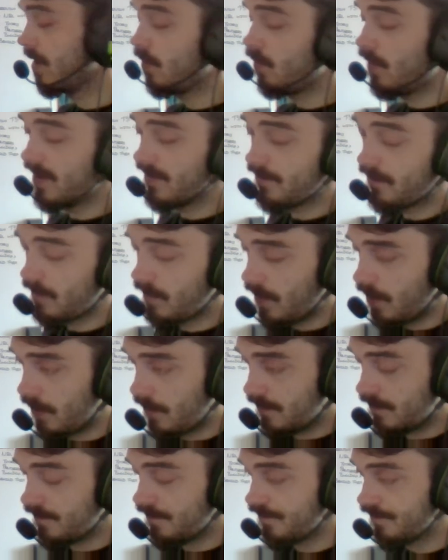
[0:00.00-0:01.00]
away from
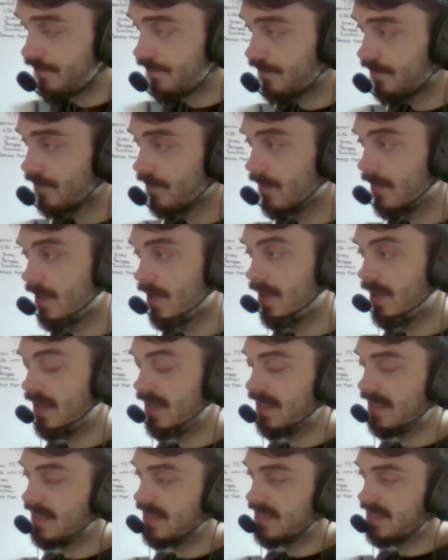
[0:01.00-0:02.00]
home
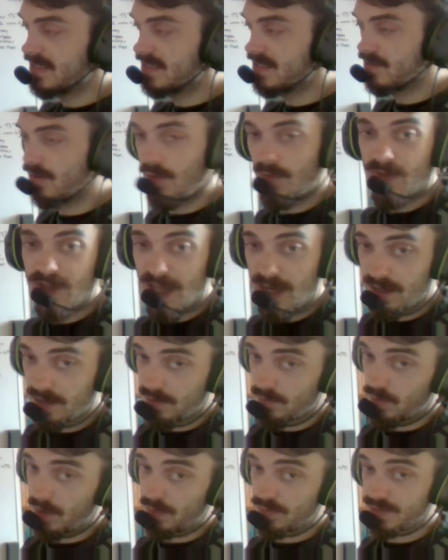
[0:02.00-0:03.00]
is not the end of
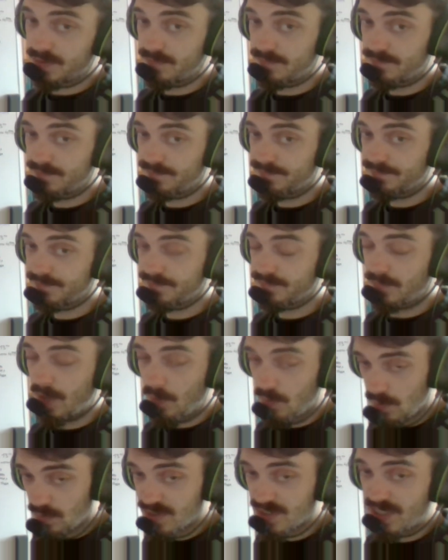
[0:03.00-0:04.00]
the world. I
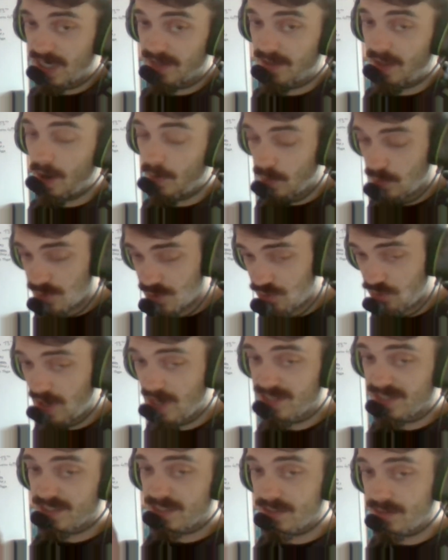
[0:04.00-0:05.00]
will say that. I will
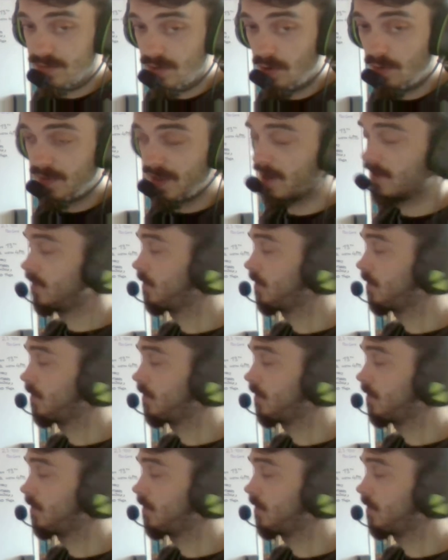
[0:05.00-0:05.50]
stress it's not the end of